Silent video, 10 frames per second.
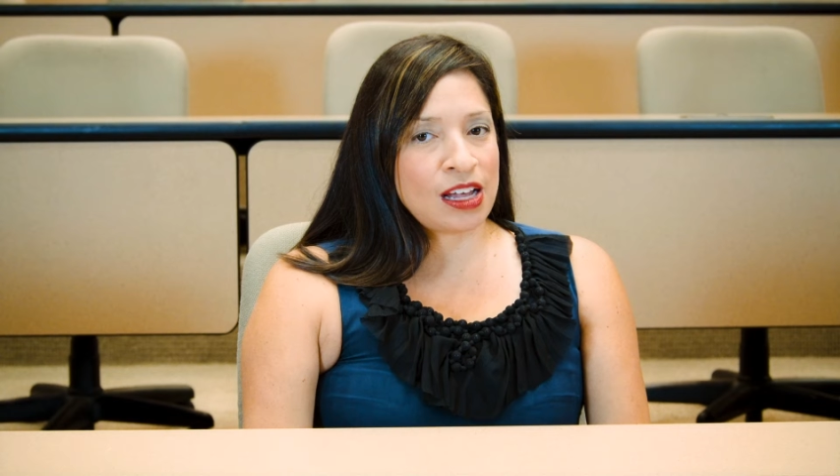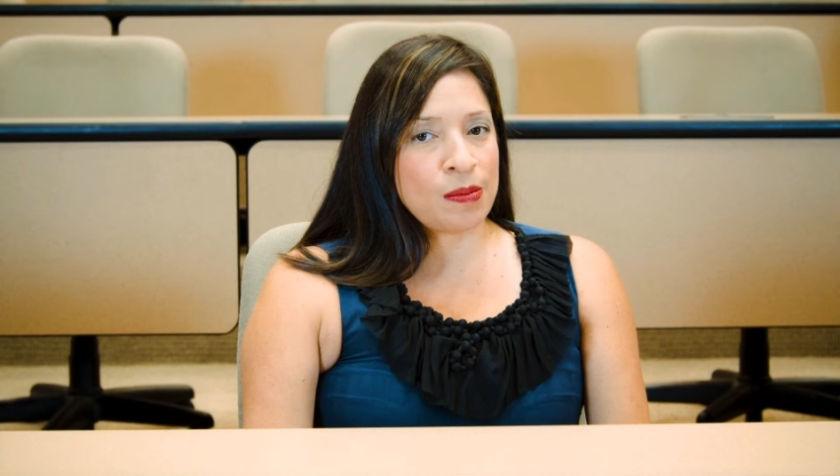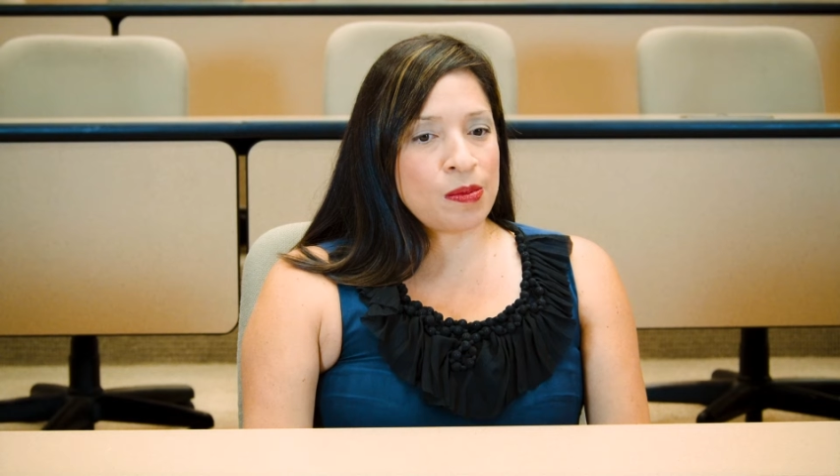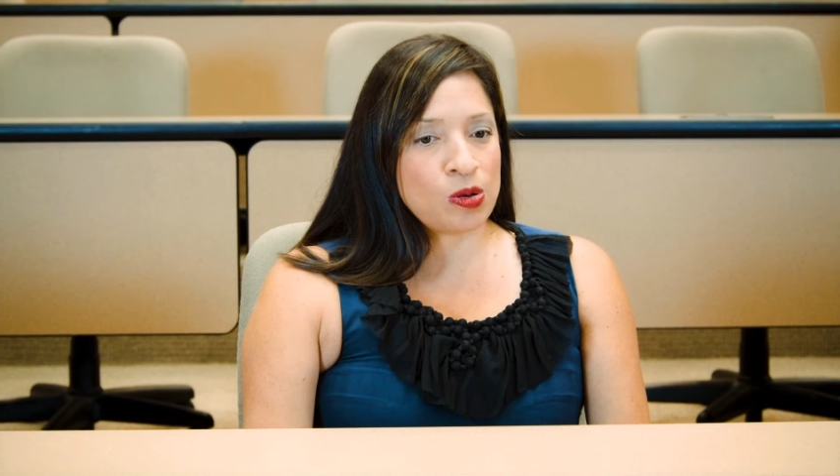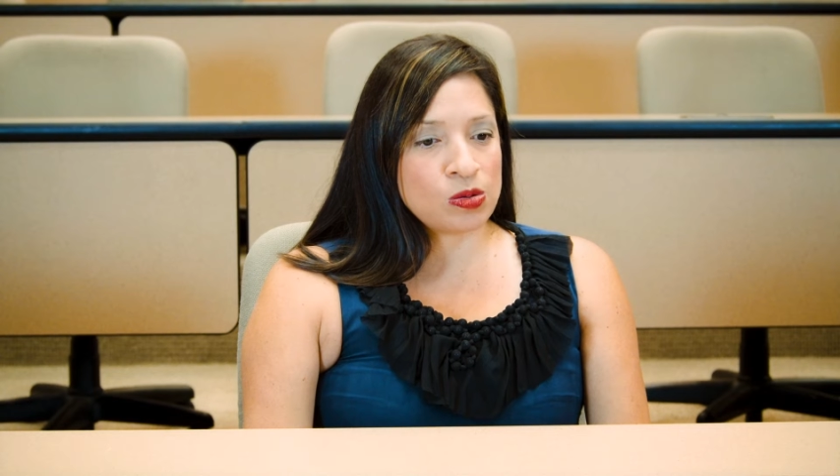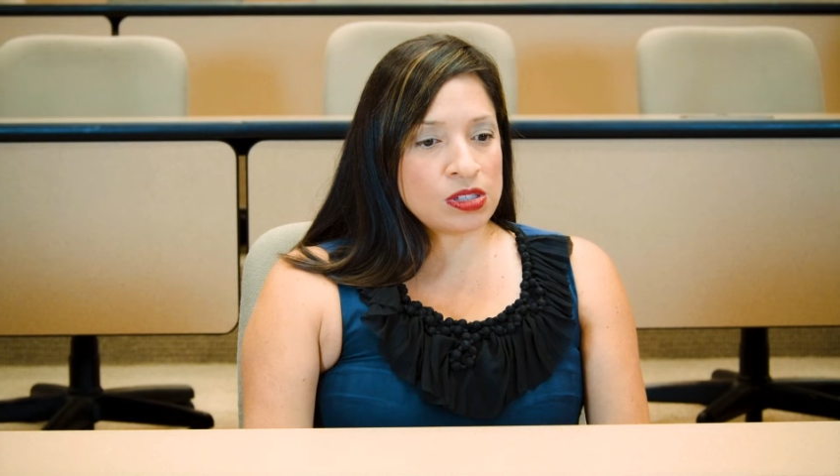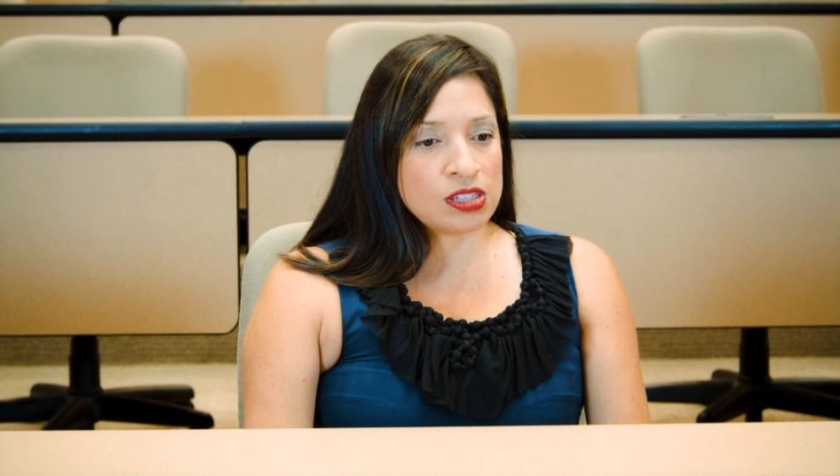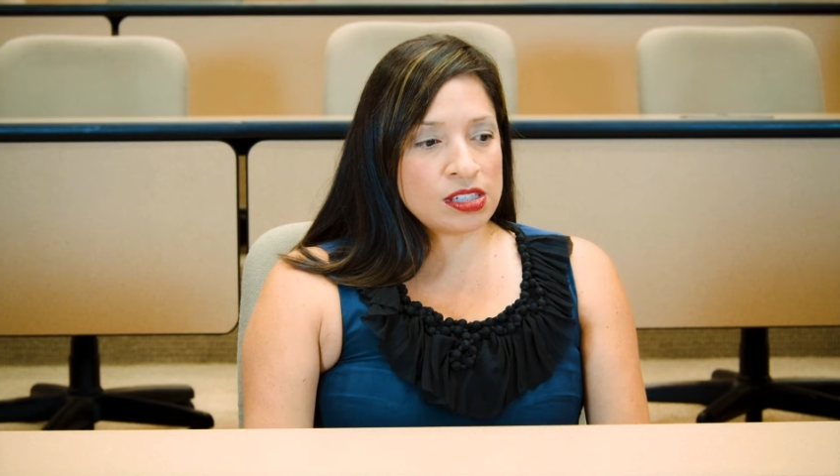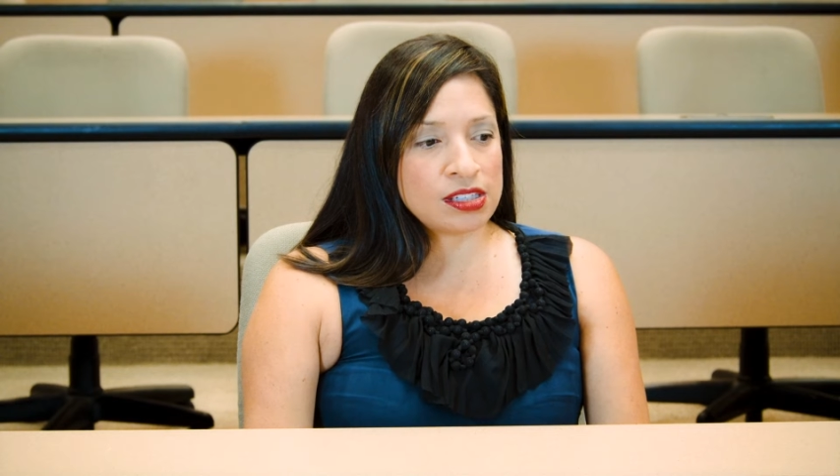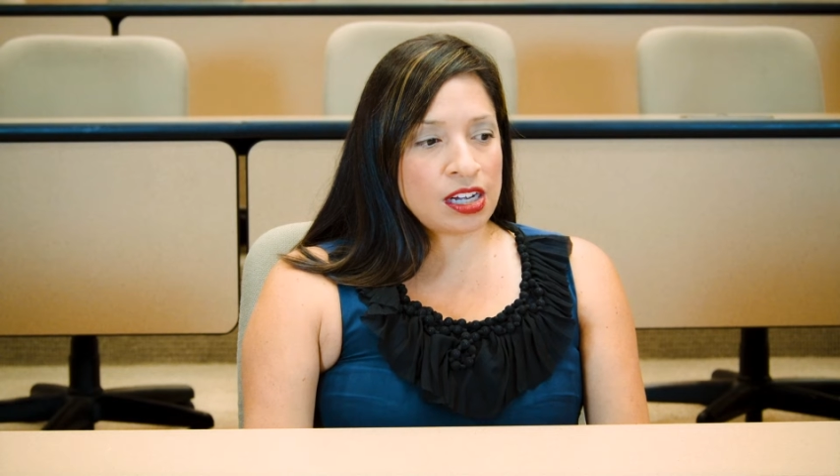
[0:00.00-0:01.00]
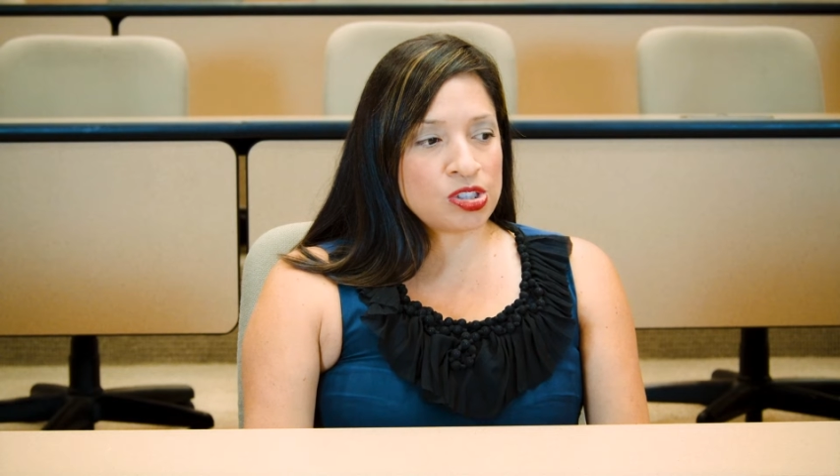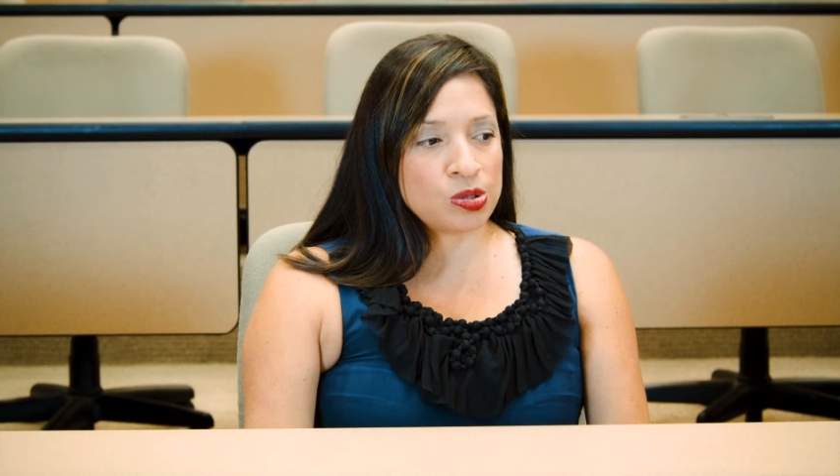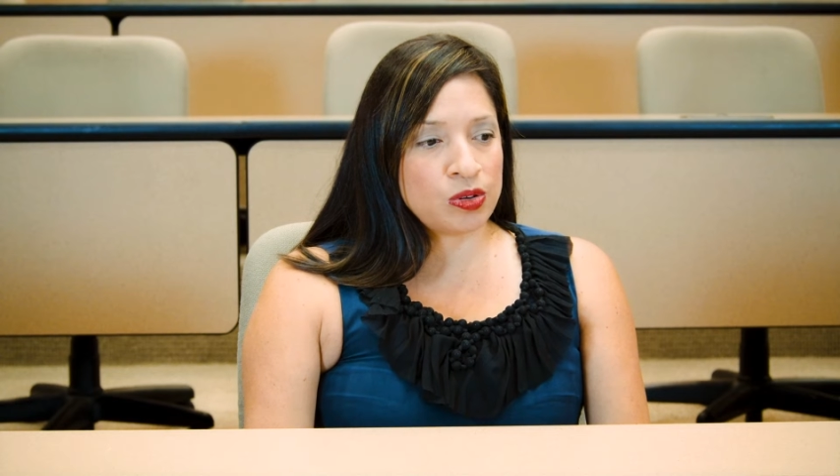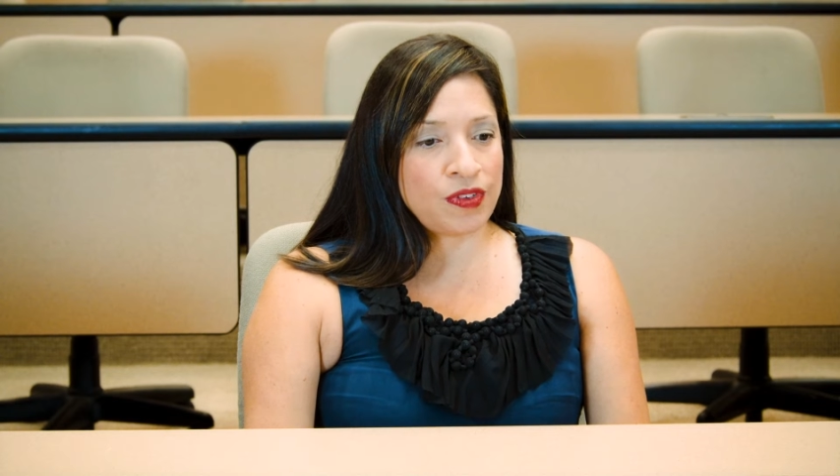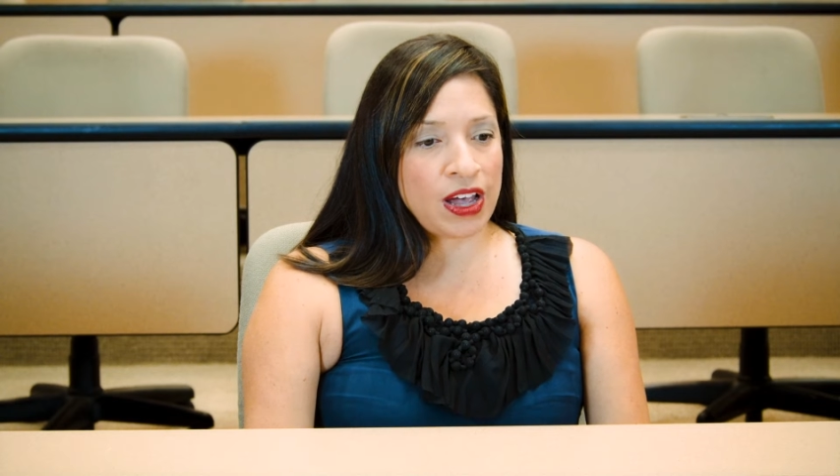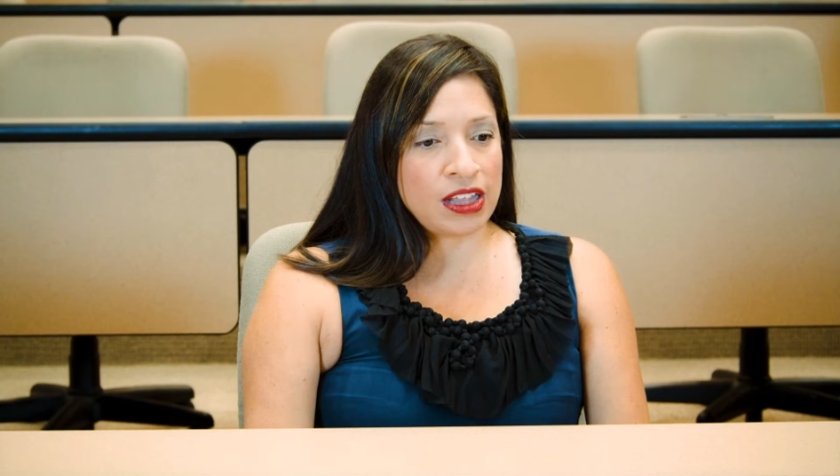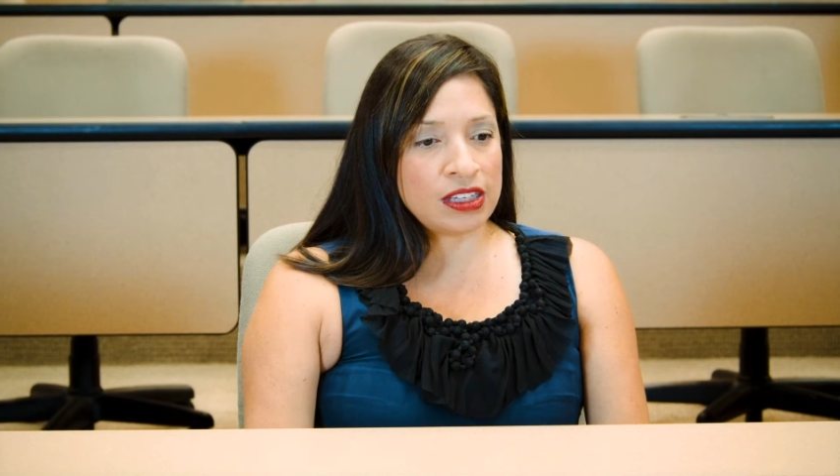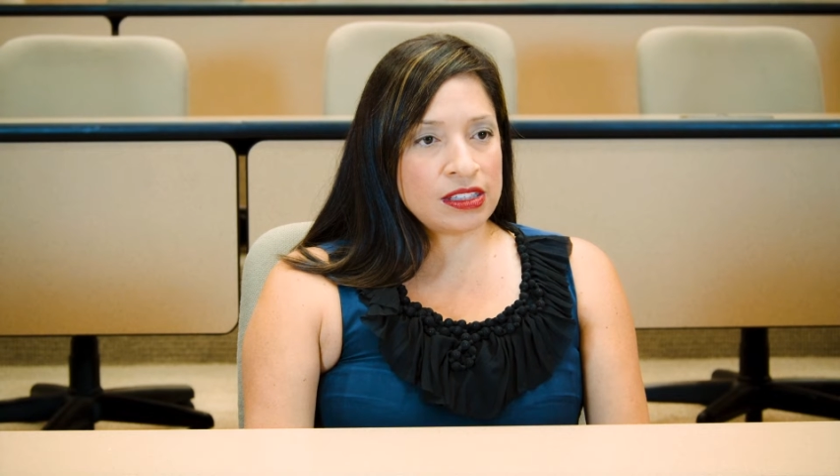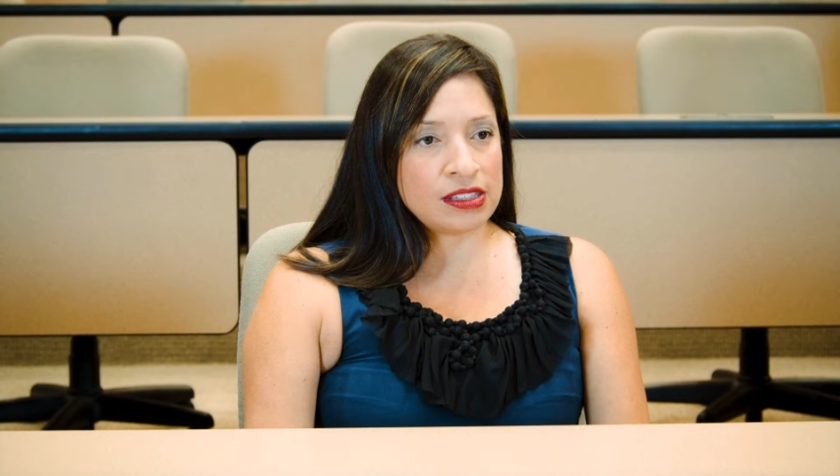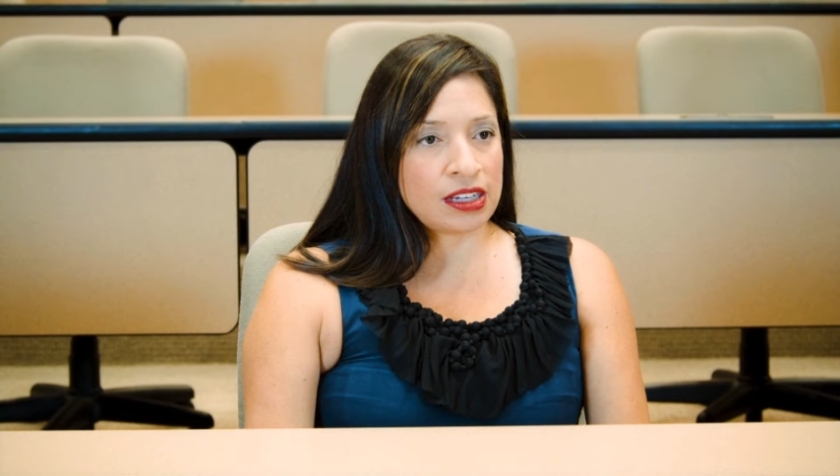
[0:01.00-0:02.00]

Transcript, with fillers: that most sexual violence,